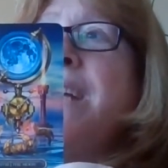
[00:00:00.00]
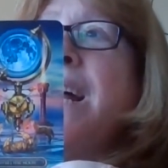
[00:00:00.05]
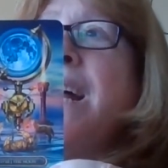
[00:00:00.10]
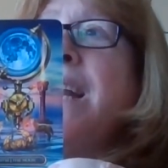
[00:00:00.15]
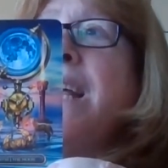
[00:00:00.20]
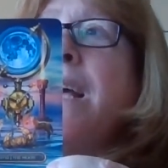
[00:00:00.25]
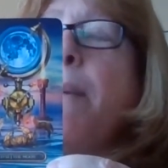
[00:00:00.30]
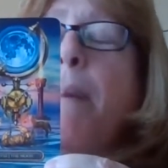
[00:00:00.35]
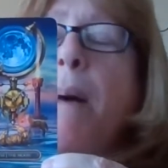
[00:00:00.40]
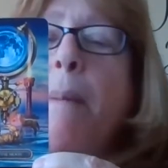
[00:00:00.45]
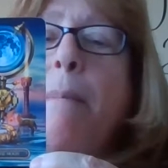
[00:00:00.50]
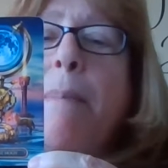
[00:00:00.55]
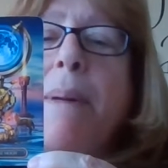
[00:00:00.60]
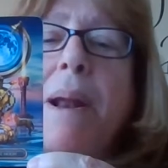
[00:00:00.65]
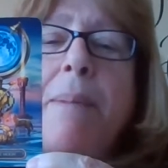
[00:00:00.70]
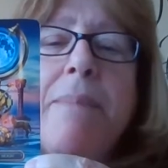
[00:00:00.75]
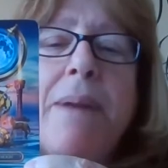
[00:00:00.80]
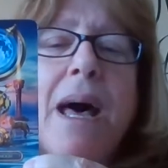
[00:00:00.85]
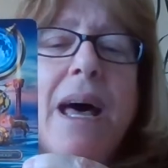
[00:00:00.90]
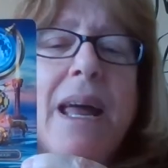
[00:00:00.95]
telling about. But
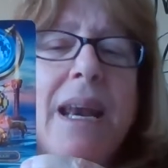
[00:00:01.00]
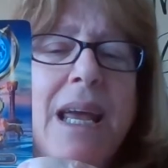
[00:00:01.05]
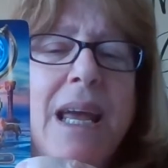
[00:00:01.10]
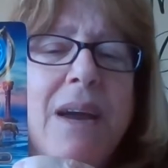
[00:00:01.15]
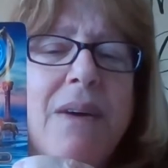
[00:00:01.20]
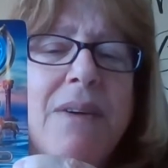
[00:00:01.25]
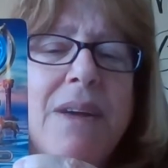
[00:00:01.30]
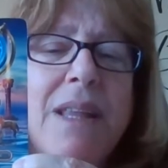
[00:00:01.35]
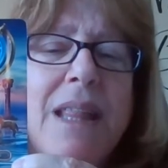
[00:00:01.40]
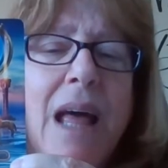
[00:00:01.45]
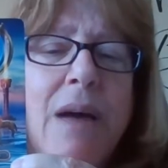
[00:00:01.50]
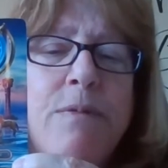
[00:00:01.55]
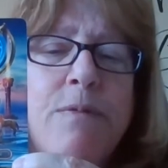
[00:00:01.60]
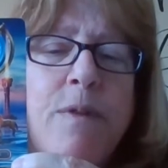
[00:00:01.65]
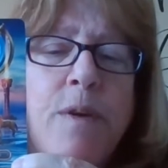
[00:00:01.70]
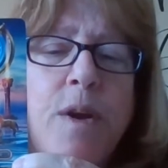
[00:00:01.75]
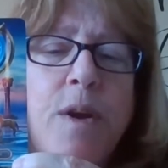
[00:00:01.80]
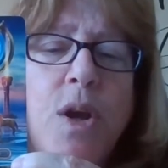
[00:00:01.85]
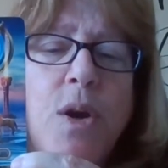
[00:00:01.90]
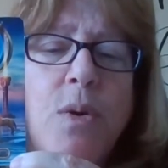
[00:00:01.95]
I'm not hearing that
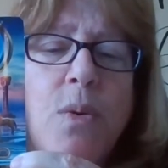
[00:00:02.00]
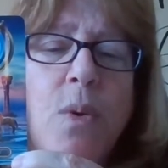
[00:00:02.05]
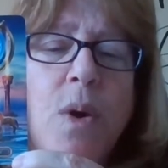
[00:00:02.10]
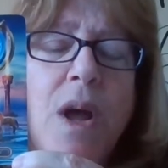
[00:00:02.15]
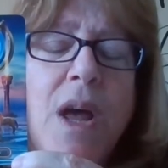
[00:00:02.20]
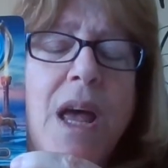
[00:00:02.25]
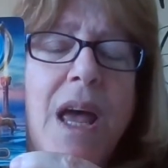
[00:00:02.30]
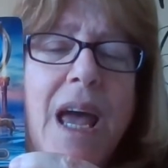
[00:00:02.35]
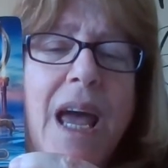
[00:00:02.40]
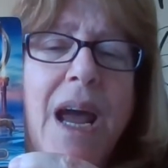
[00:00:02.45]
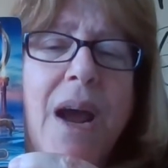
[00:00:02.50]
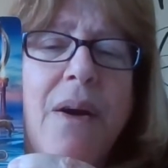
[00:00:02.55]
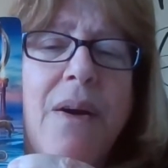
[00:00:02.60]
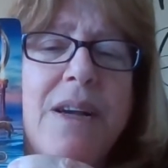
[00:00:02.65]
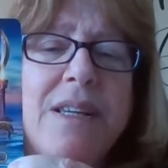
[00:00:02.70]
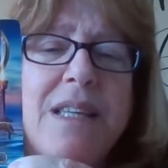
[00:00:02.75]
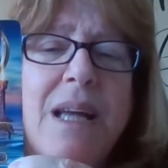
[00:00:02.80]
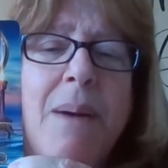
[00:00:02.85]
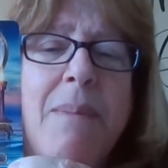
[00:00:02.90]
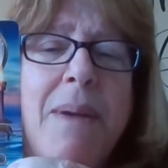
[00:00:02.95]
for you,
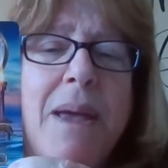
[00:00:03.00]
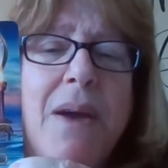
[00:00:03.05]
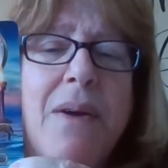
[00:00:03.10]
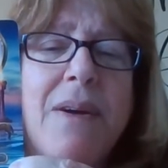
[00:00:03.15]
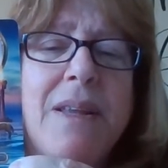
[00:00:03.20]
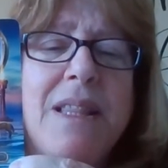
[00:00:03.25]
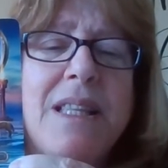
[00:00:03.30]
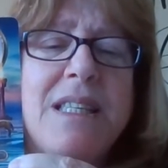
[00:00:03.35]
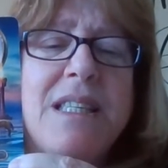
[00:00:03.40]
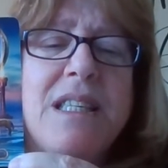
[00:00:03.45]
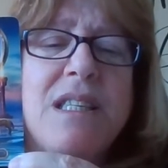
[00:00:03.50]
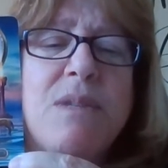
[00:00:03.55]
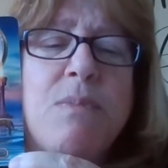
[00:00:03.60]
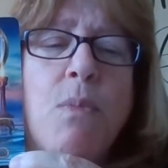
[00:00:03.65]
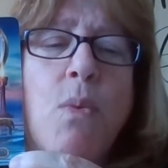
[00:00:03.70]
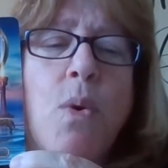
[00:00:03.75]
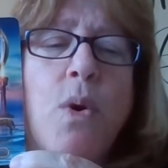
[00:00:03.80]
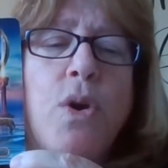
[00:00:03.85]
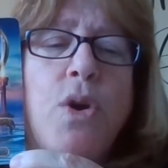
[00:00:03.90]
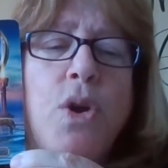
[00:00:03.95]
Aries. I'm hearing this is
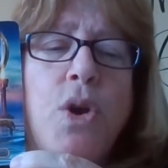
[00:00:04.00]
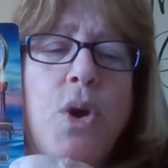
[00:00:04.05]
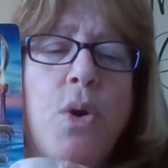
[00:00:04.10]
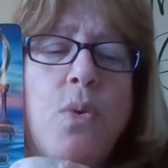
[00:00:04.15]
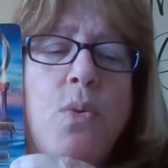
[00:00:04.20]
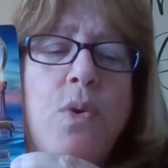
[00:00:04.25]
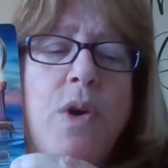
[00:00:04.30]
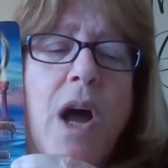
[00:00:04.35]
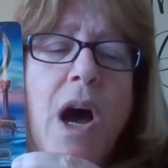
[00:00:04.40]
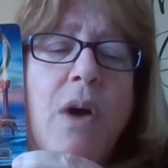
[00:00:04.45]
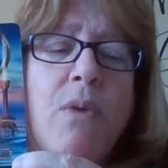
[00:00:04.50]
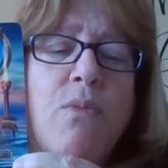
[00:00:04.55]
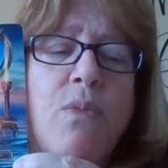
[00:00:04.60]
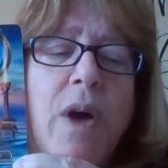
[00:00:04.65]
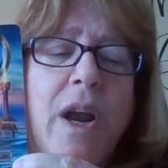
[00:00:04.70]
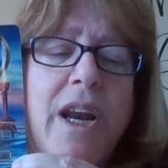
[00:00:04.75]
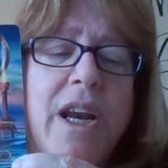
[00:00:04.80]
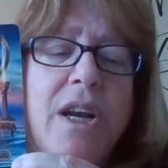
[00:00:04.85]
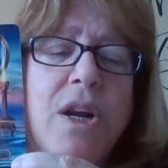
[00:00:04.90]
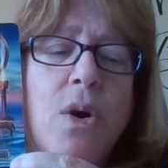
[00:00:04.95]
more you not
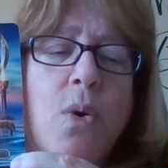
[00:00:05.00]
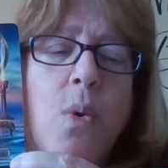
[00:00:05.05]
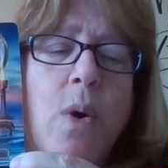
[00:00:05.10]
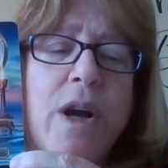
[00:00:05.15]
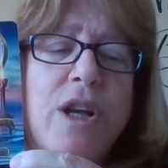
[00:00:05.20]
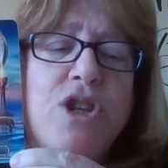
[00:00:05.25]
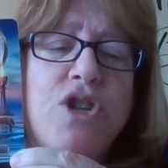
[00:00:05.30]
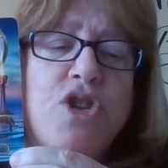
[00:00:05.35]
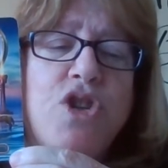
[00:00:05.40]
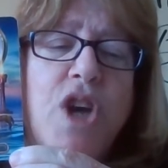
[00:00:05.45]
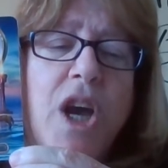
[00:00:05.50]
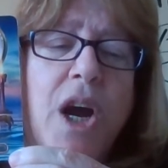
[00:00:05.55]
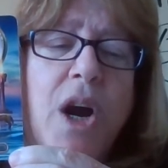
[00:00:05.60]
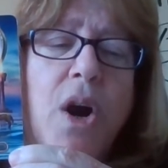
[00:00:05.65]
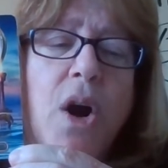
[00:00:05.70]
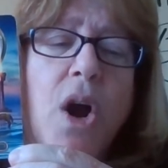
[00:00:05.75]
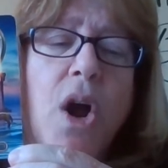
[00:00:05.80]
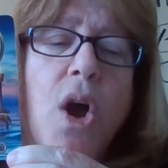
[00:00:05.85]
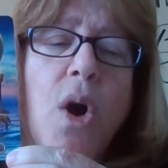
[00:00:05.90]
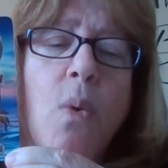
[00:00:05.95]
ready to quite
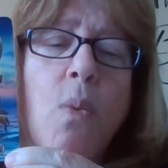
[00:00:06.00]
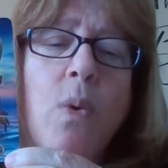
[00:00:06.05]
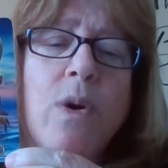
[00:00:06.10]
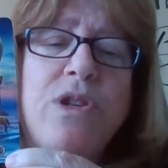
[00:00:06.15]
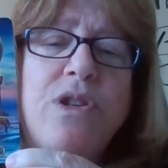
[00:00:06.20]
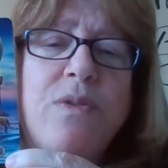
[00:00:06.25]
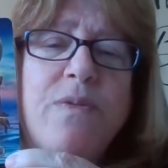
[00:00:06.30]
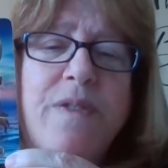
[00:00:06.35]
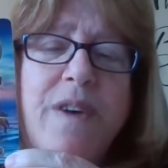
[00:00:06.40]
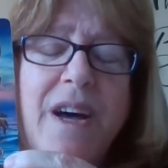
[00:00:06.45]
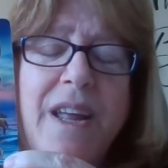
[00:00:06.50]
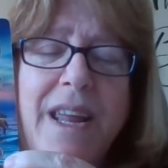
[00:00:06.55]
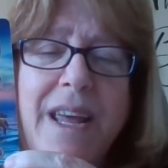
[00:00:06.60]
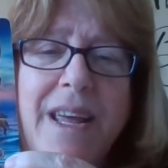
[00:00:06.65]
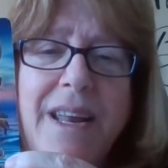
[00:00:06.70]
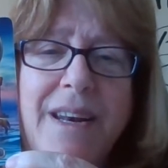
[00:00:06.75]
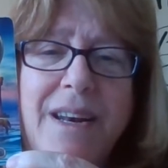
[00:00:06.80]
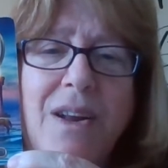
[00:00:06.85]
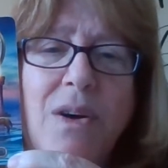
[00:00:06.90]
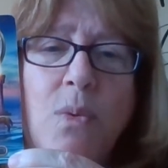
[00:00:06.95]
share what you've got
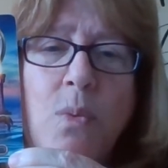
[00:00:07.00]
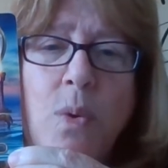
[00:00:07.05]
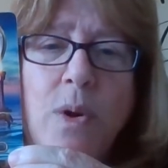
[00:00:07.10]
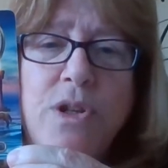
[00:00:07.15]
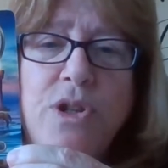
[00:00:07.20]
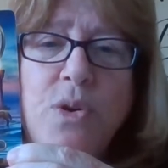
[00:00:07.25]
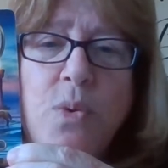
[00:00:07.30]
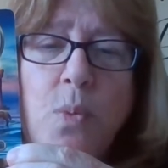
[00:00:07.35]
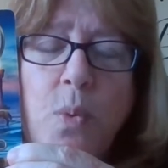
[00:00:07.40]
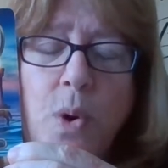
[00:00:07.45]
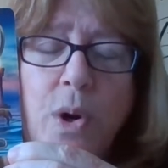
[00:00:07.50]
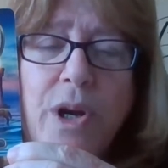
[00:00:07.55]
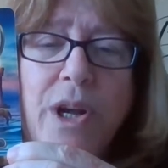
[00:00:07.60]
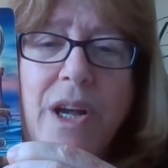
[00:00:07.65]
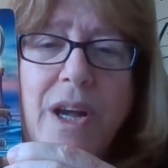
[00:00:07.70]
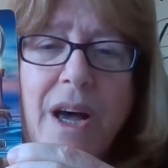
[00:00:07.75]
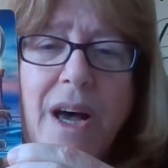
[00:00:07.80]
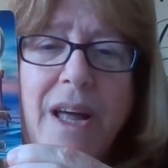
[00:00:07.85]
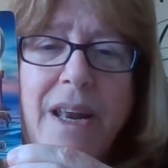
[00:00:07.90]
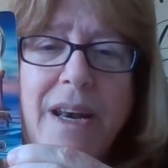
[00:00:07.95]
hidden or what you're
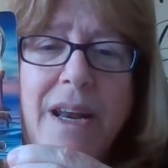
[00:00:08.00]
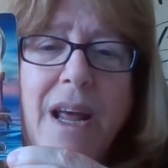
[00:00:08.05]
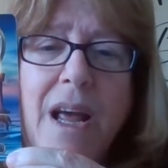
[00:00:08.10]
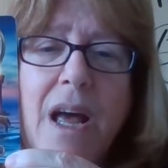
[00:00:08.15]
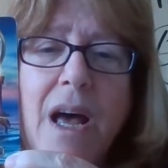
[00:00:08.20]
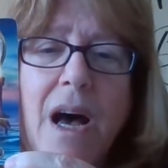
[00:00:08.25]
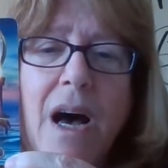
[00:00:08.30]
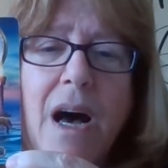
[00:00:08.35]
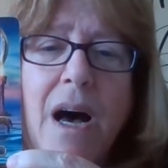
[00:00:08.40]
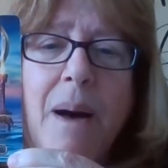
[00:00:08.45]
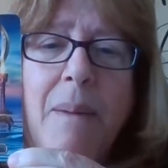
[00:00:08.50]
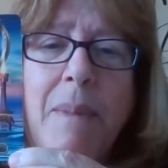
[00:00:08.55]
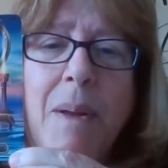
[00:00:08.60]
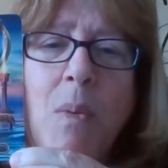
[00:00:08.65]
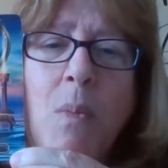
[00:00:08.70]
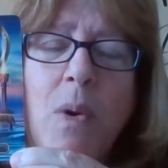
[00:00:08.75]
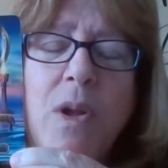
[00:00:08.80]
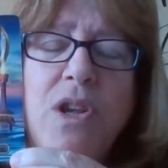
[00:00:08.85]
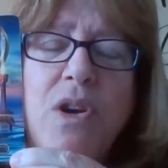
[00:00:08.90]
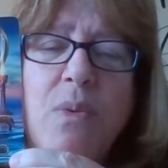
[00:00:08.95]
working on.
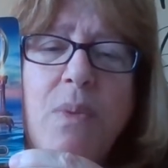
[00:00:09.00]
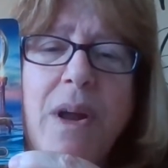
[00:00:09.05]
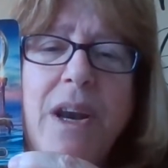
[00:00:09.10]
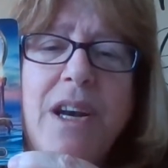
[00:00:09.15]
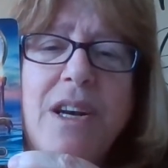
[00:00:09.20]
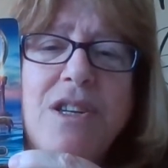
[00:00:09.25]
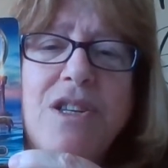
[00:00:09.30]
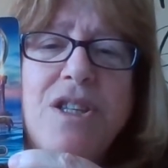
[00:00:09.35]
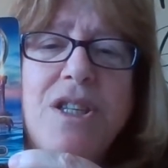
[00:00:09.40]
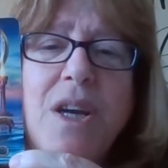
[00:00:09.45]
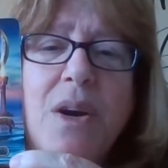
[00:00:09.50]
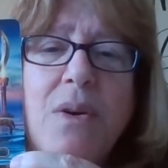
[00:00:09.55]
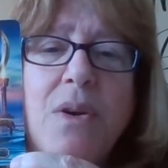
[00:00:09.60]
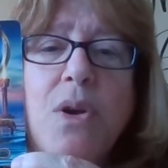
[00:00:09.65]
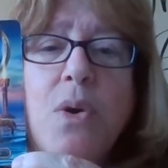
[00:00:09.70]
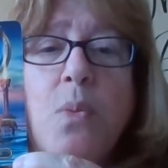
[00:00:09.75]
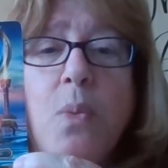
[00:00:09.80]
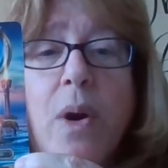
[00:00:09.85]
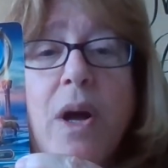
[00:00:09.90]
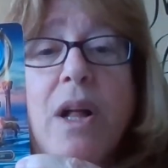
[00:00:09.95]
And when you're ready to share,
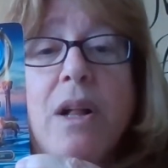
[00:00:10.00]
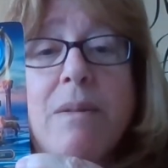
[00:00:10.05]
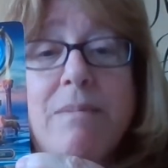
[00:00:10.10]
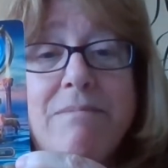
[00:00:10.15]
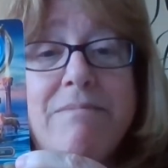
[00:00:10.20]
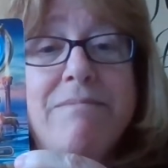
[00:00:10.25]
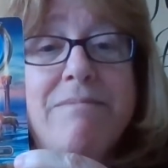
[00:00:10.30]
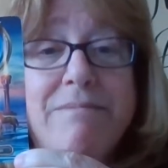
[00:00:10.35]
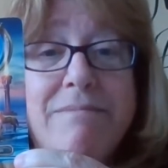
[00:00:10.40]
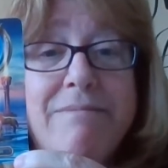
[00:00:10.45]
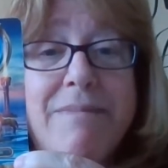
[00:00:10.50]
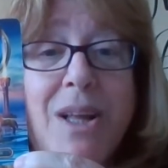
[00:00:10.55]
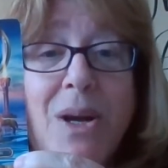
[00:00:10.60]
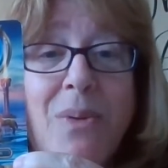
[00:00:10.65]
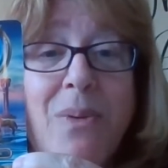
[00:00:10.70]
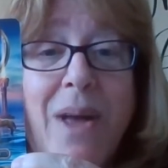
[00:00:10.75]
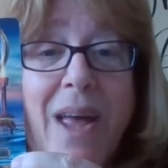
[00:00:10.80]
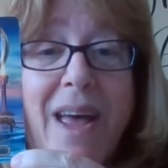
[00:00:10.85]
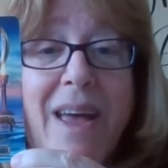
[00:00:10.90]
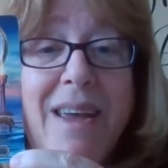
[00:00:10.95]
you will.
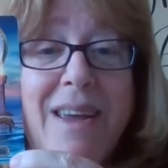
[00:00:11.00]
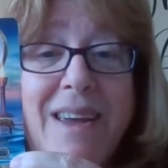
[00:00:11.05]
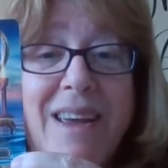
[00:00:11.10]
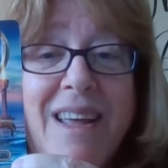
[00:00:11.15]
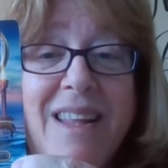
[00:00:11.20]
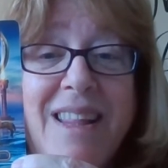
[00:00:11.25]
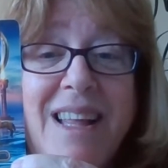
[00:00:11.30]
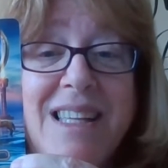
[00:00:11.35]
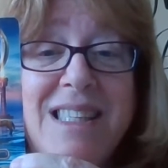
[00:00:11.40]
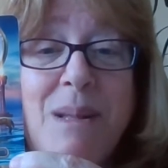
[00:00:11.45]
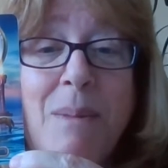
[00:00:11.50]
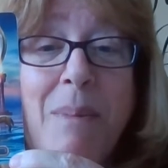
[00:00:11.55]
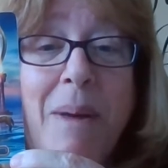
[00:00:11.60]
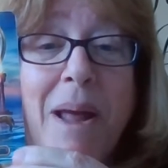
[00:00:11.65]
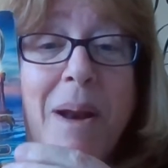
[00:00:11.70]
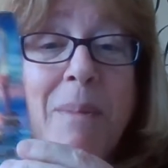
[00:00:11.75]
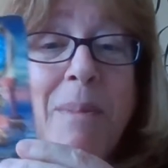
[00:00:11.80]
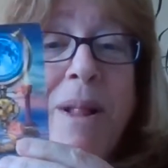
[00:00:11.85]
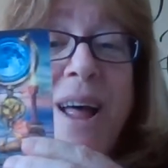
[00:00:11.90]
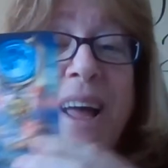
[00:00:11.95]
Okay? And that's the
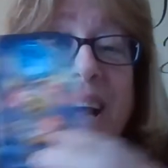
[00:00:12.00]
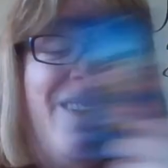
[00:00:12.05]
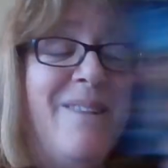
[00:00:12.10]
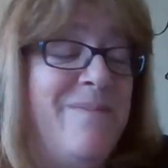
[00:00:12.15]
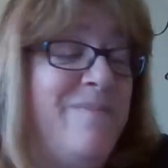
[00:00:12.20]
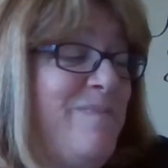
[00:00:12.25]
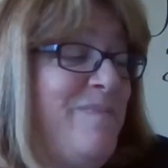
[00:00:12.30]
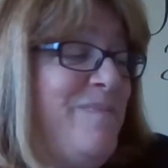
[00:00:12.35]
bottom line.